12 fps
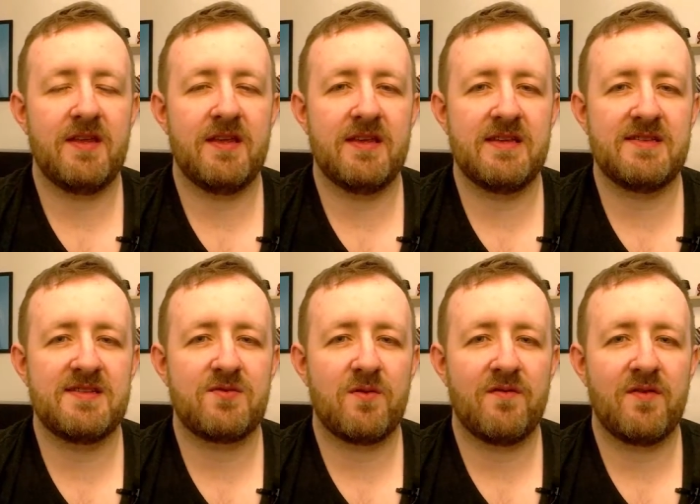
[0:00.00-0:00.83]
is
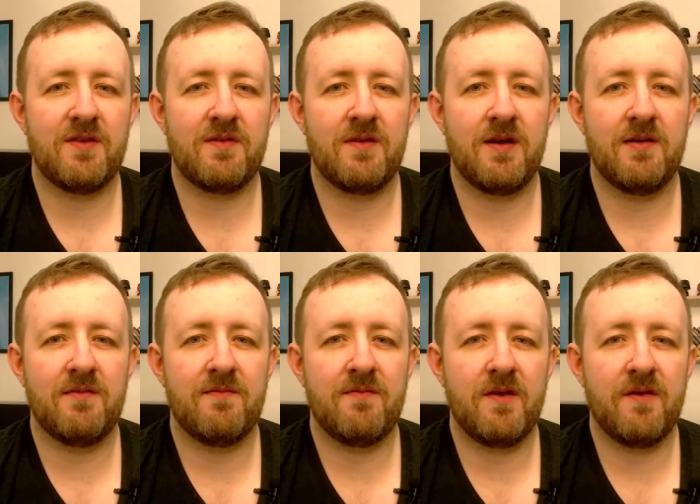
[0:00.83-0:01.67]
sort of a
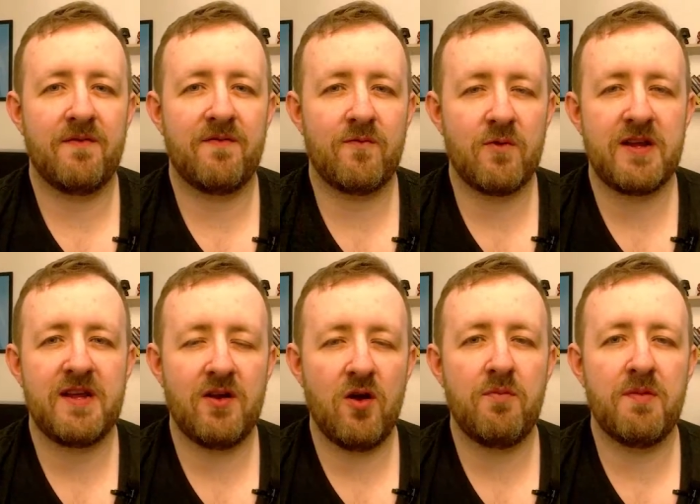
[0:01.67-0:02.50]
free
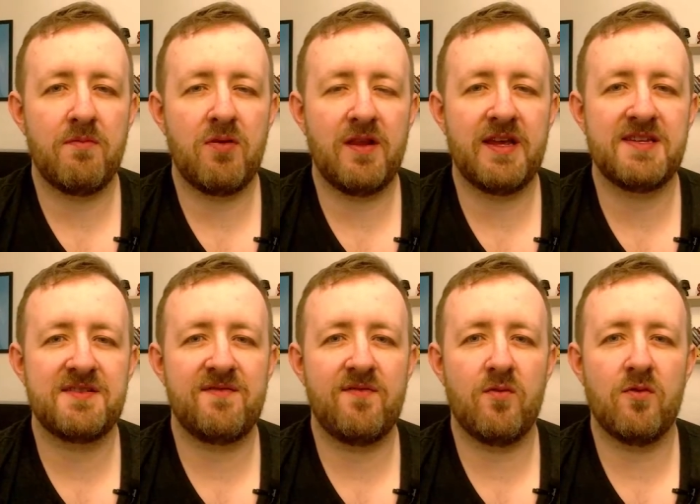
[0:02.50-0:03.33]
and open place
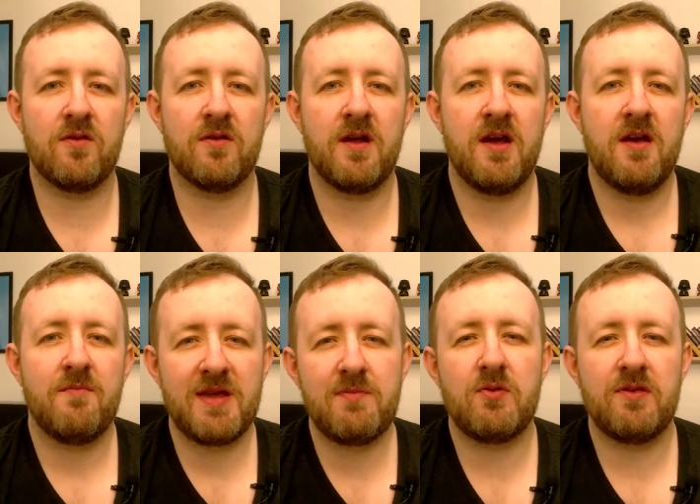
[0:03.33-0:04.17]
for
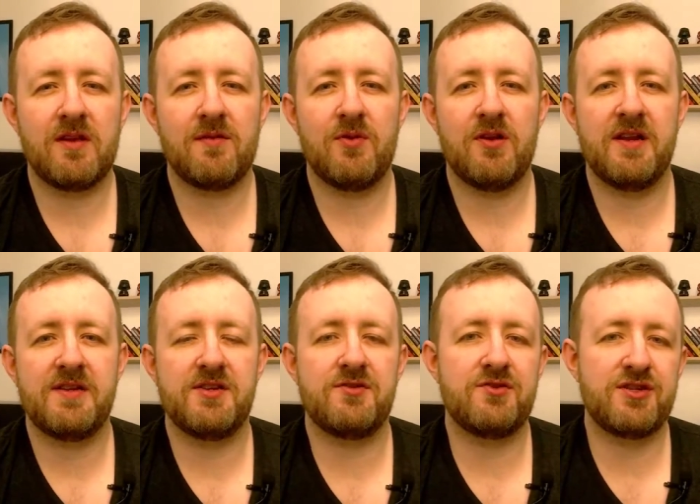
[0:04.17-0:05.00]
people in the community
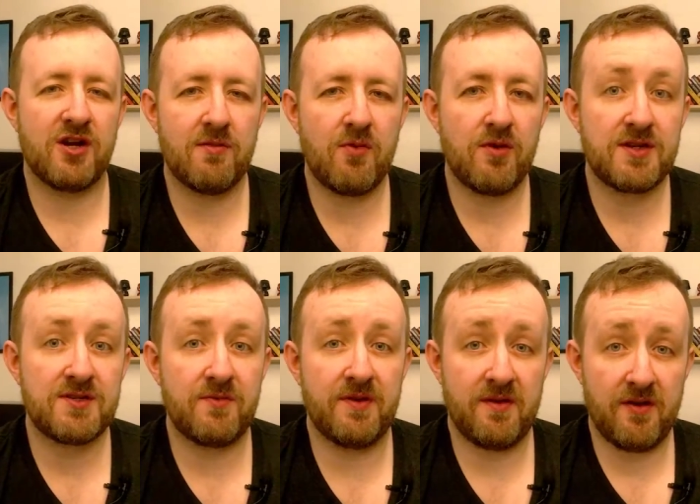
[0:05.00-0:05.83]
to share
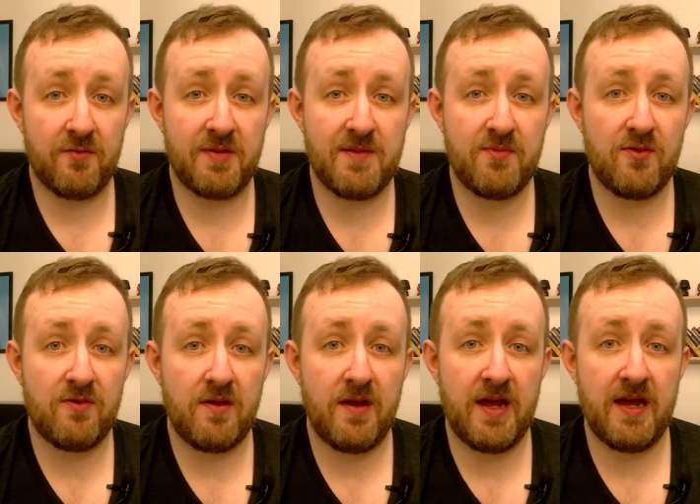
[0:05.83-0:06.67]
books with other
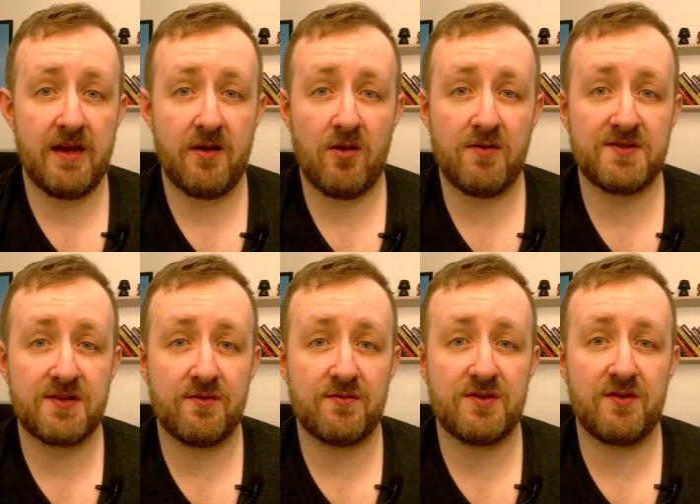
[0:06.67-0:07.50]
people, and
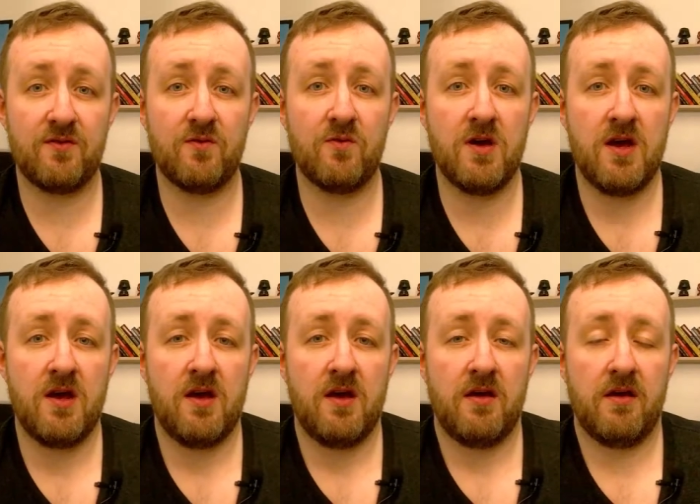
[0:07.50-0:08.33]
also to
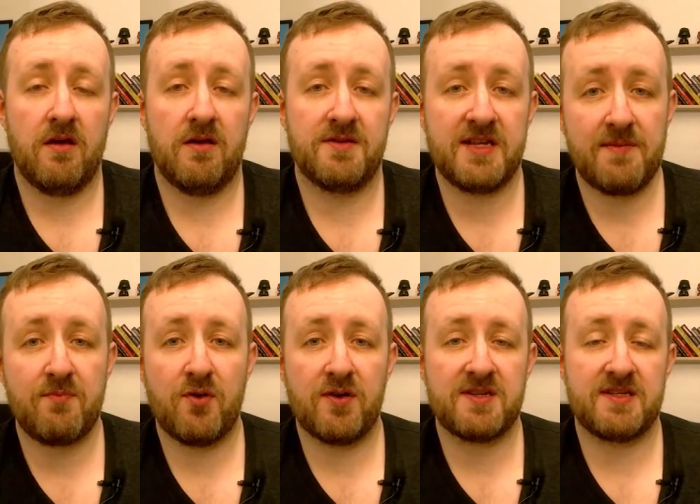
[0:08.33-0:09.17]
take
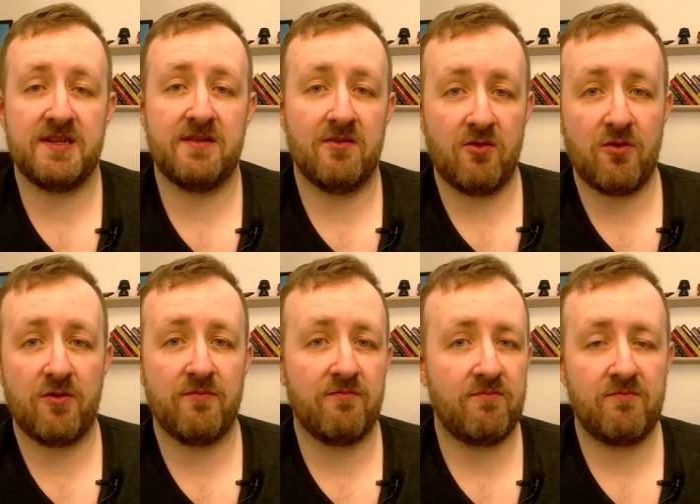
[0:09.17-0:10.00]
books and
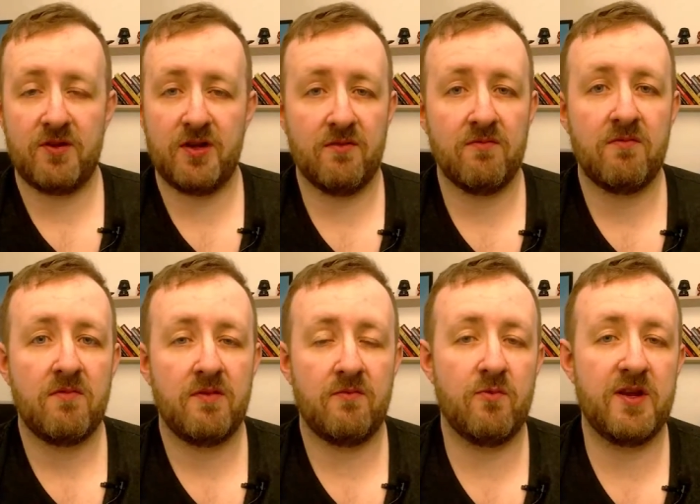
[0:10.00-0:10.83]
learn,
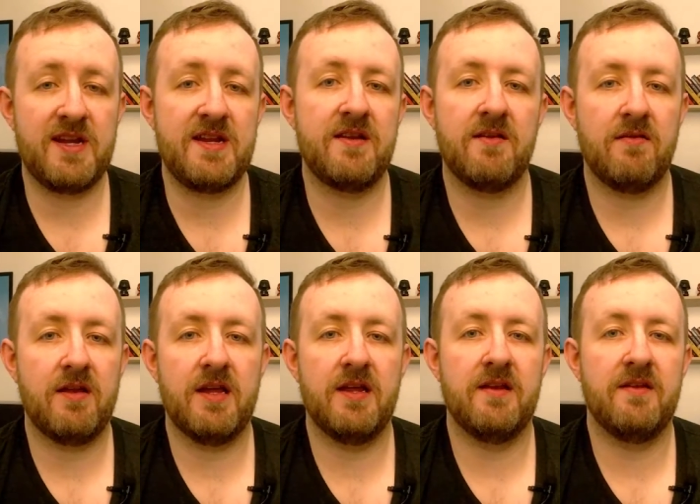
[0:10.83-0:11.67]
read,
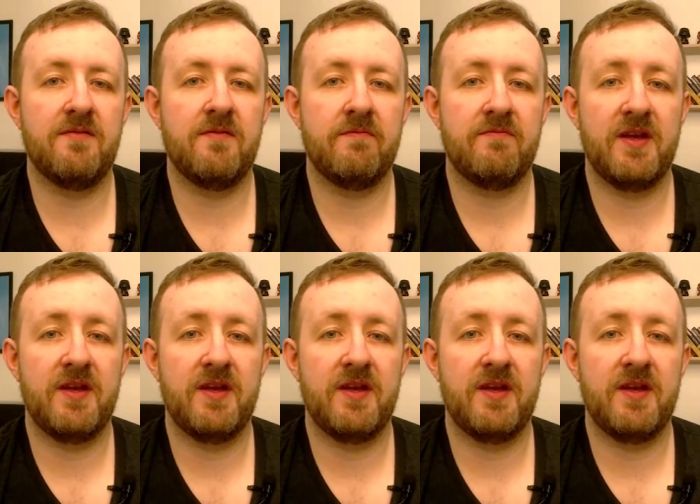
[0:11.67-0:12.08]
and